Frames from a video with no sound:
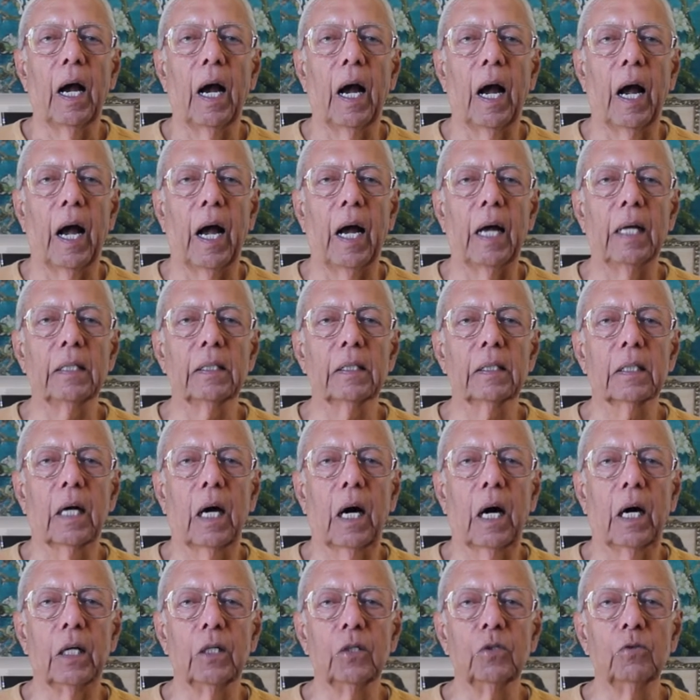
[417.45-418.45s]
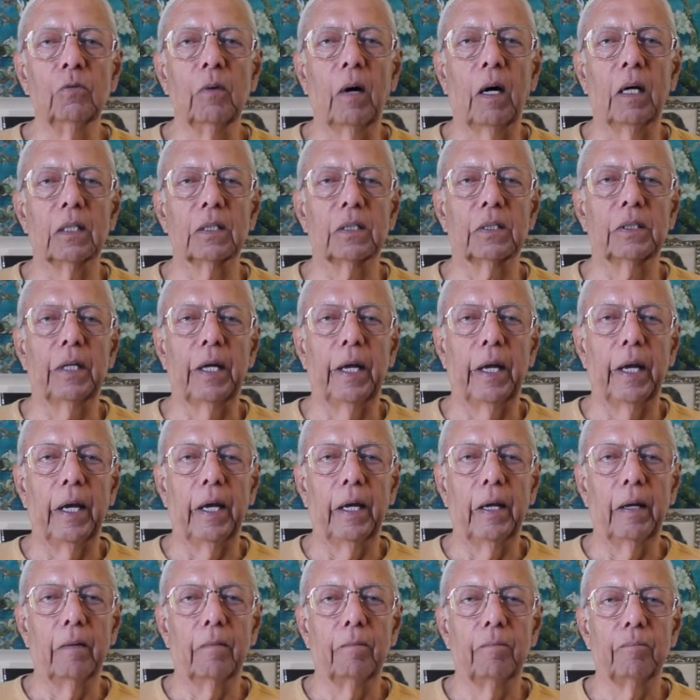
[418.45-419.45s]
as Hanuman's
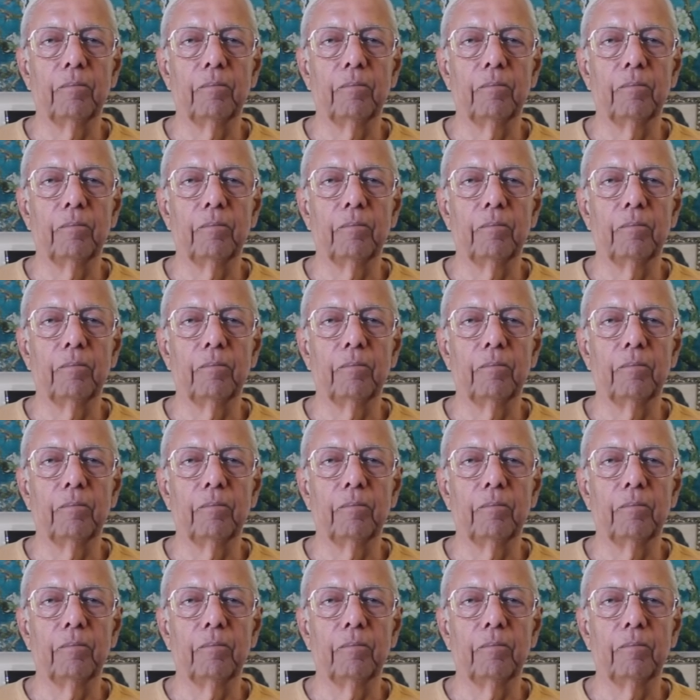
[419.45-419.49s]
day.